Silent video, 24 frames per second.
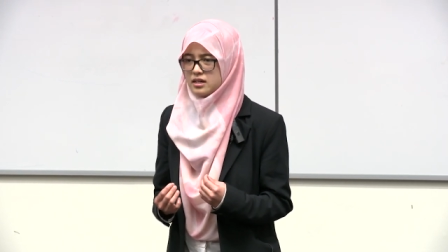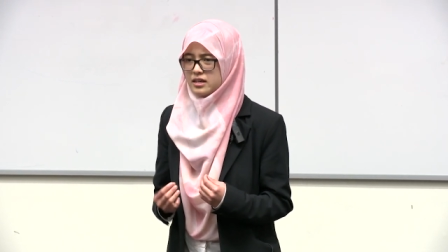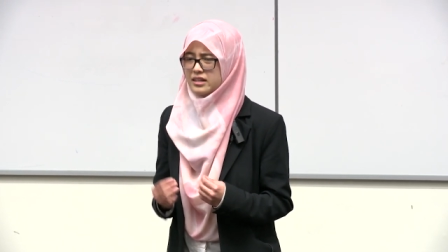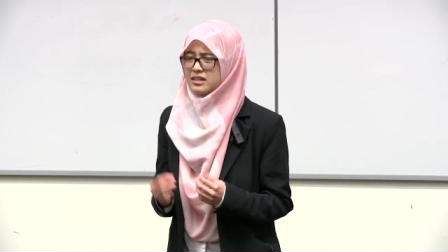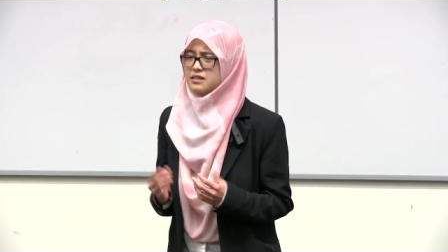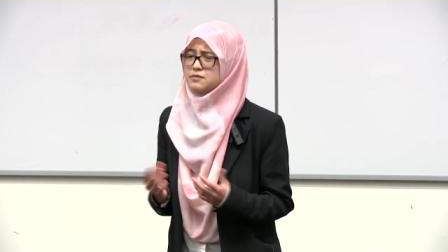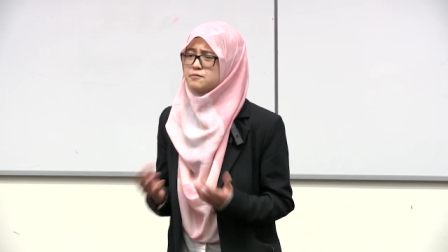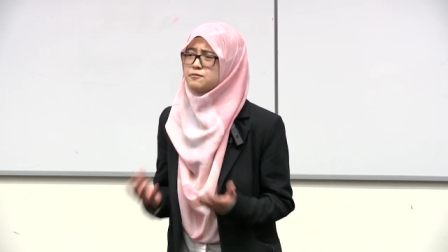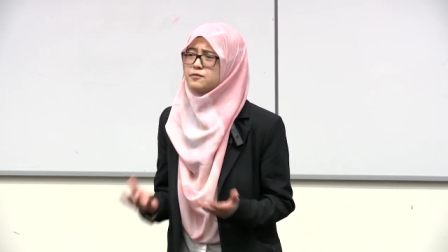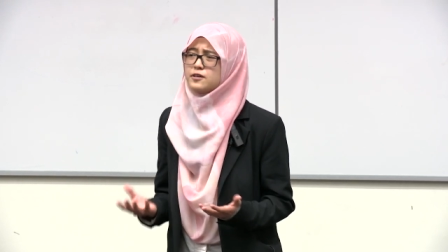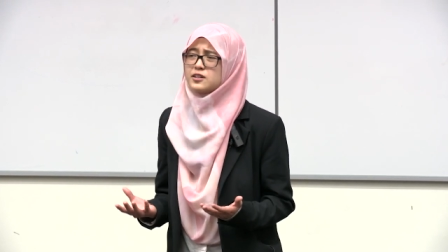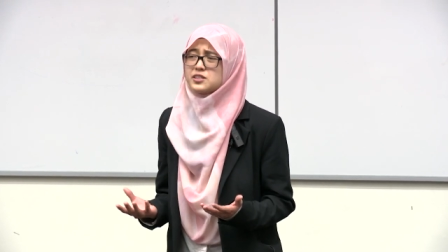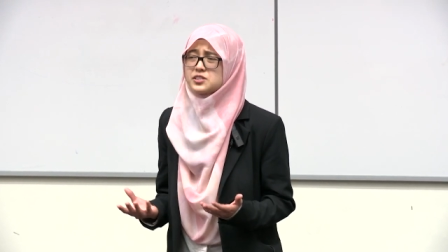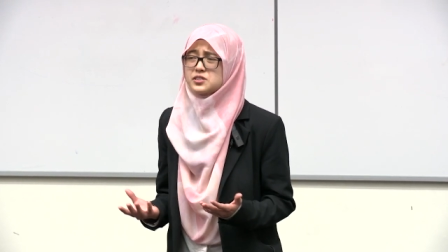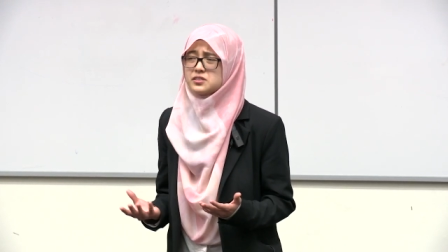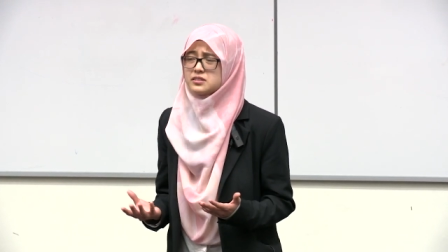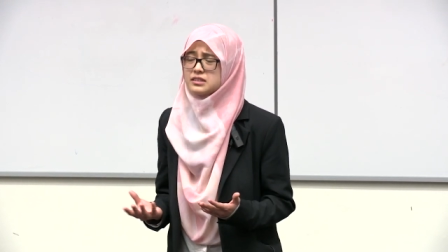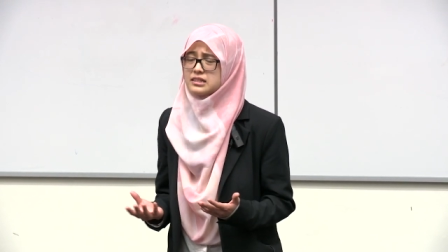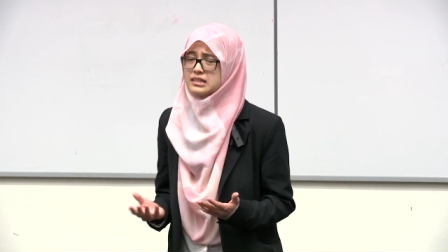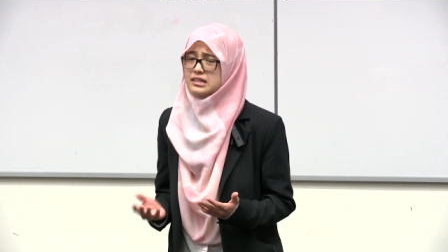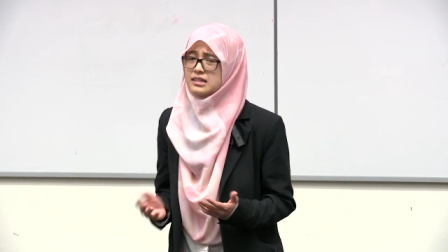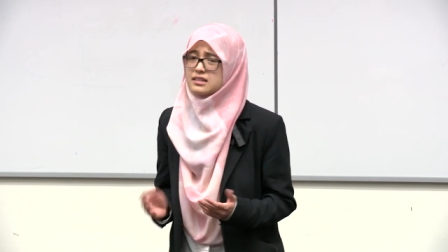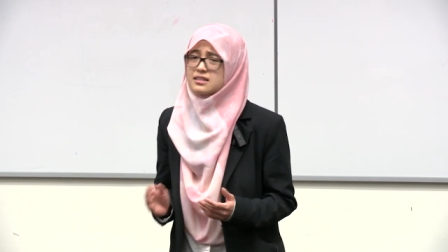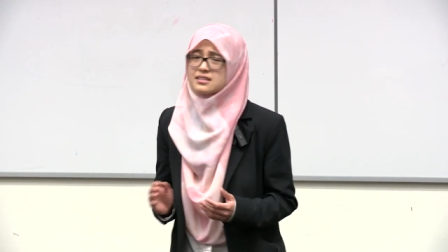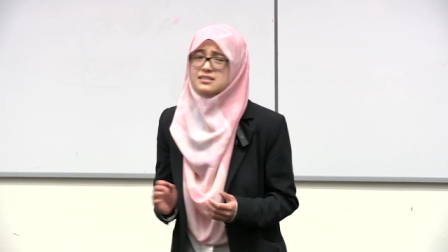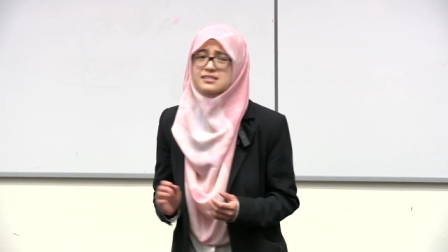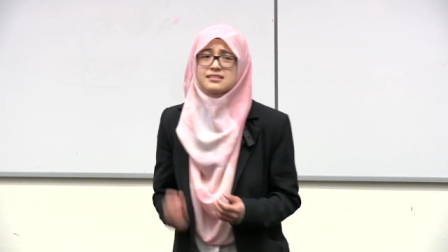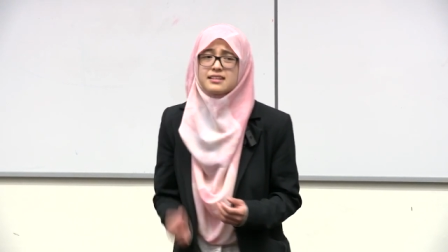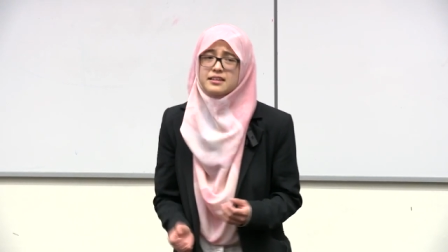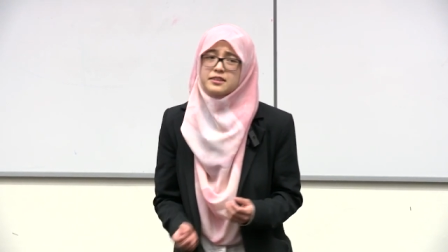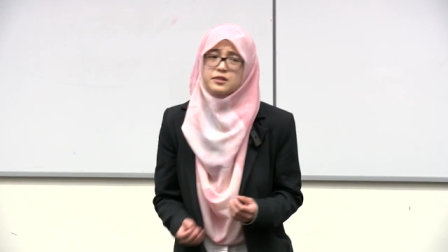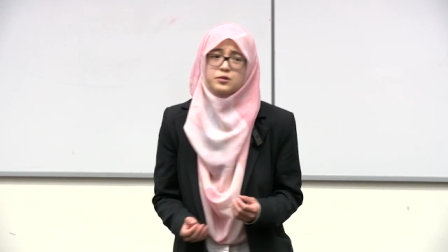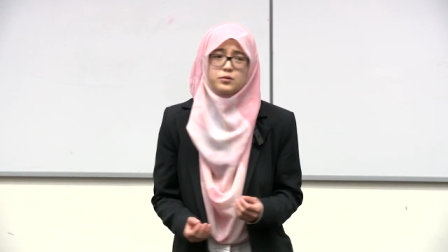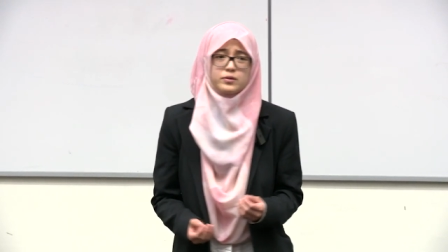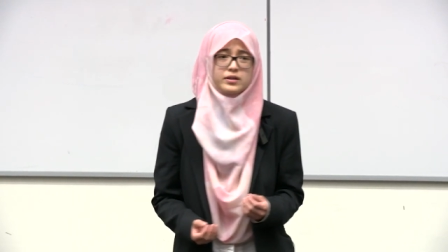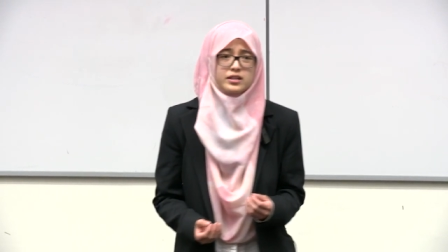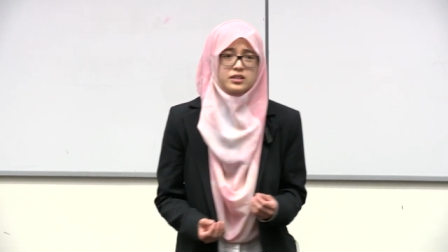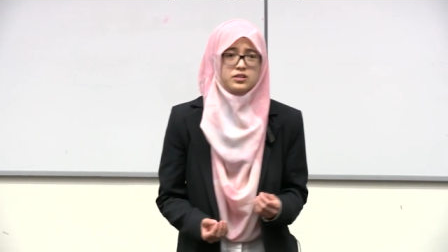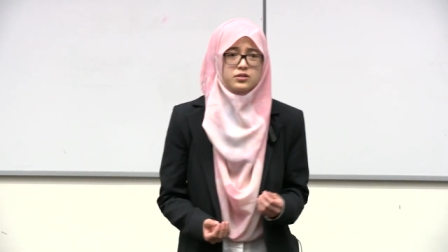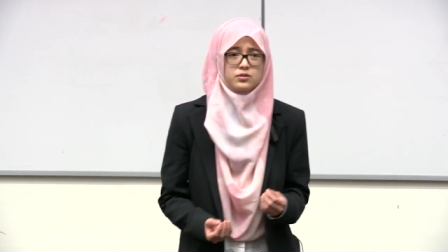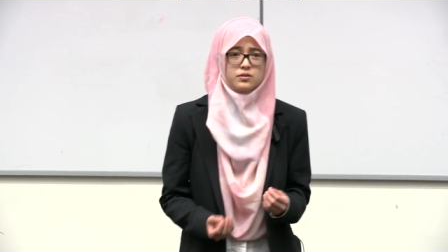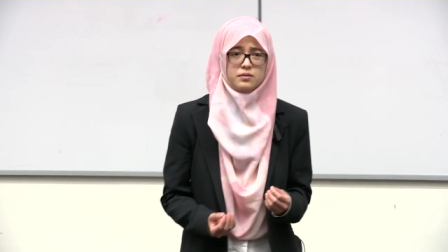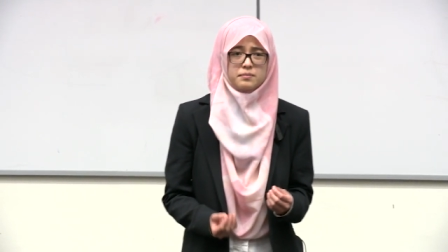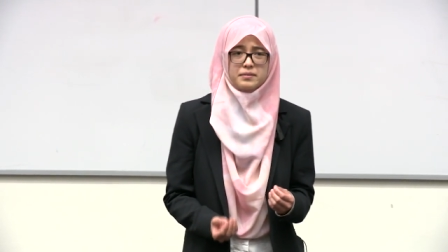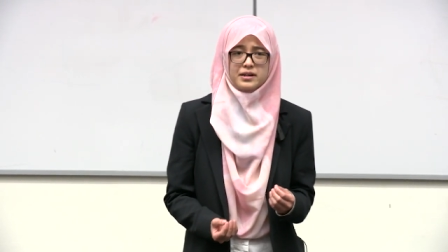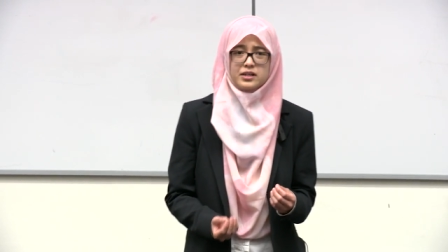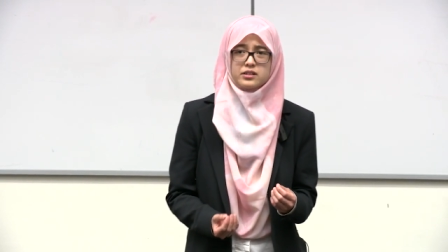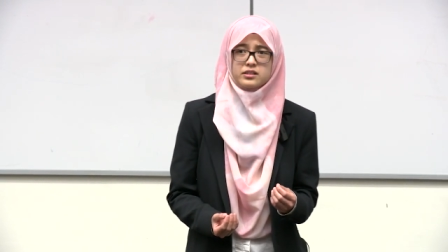"And unfortunately, there's nothing we can do
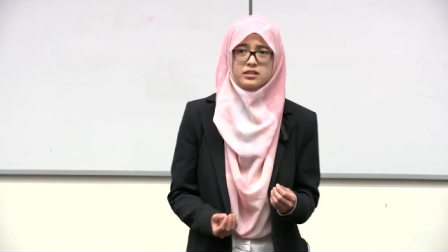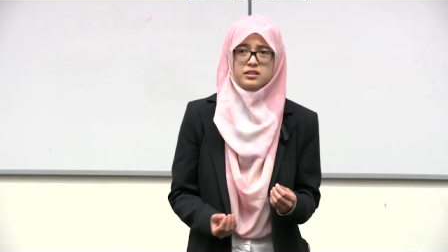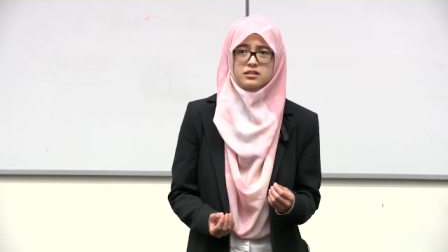about